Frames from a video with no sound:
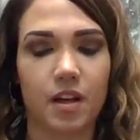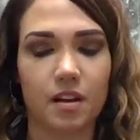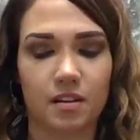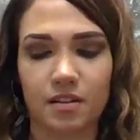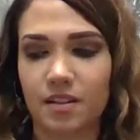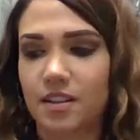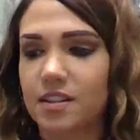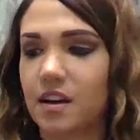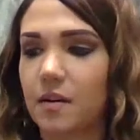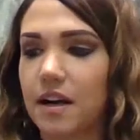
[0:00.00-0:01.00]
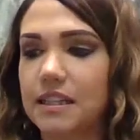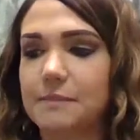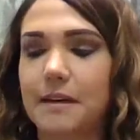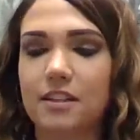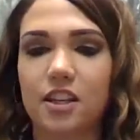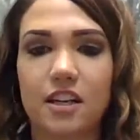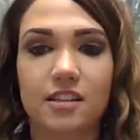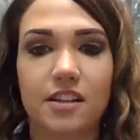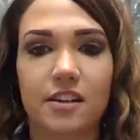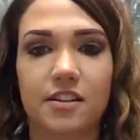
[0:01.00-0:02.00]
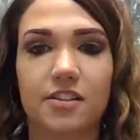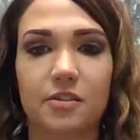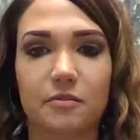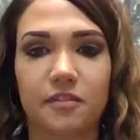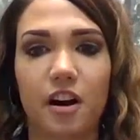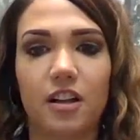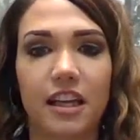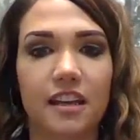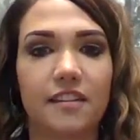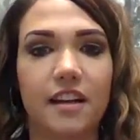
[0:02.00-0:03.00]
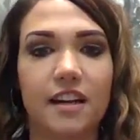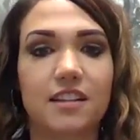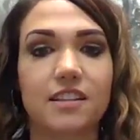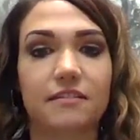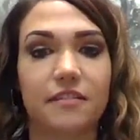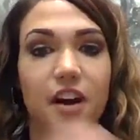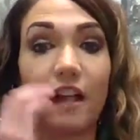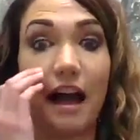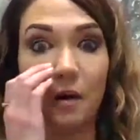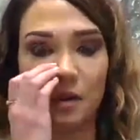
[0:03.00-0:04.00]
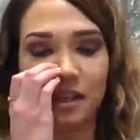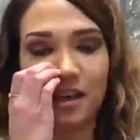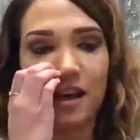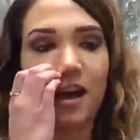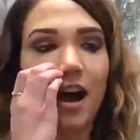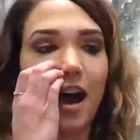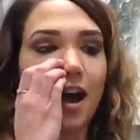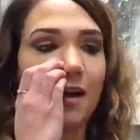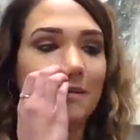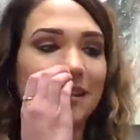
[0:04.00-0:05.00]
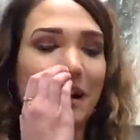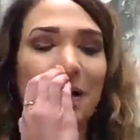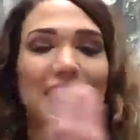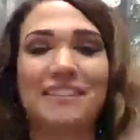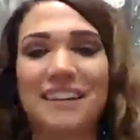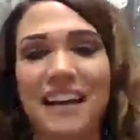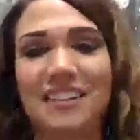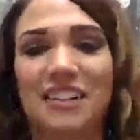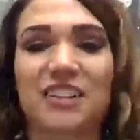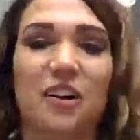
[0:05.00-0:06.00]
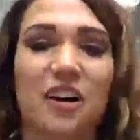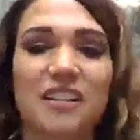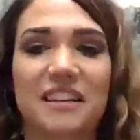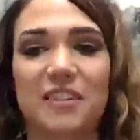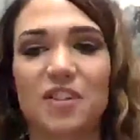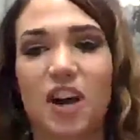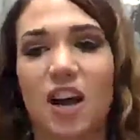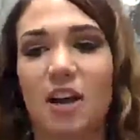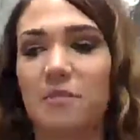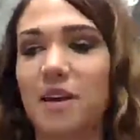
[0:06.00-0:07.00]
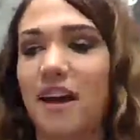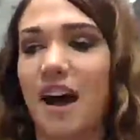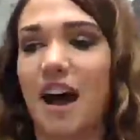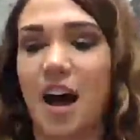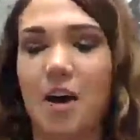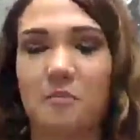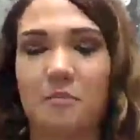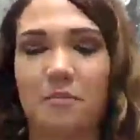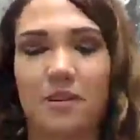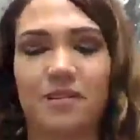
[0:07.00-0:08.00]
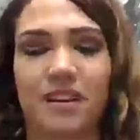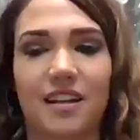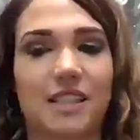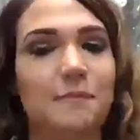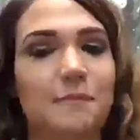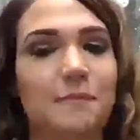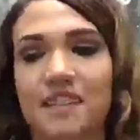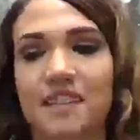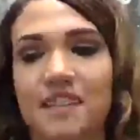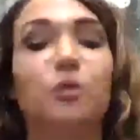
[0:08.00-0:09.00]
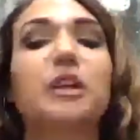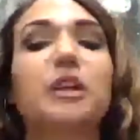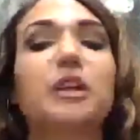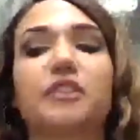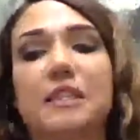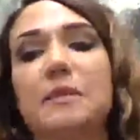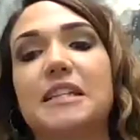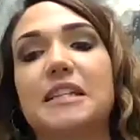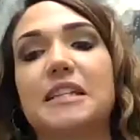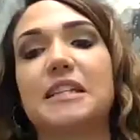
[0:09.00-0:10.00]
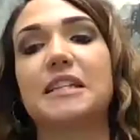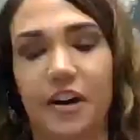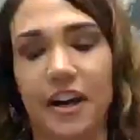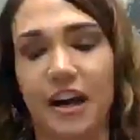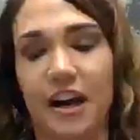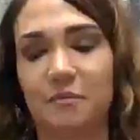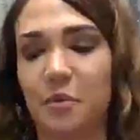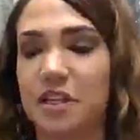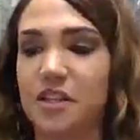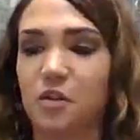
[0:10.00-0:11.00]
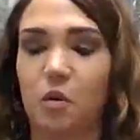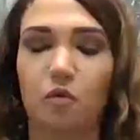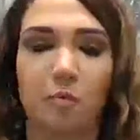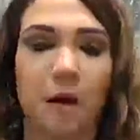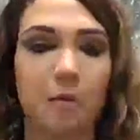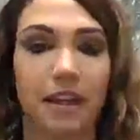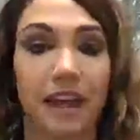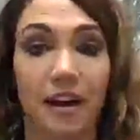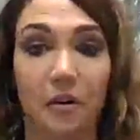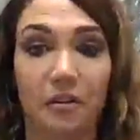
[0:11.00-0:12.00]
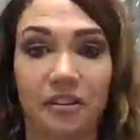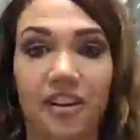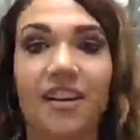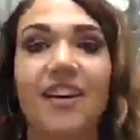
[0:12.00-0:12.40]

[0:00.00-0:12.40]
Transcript: Yeah. So it's much easier to fall in than it is to fall out. So I took the car sale job, expecting fully for it to be temporary. Went to school for public health,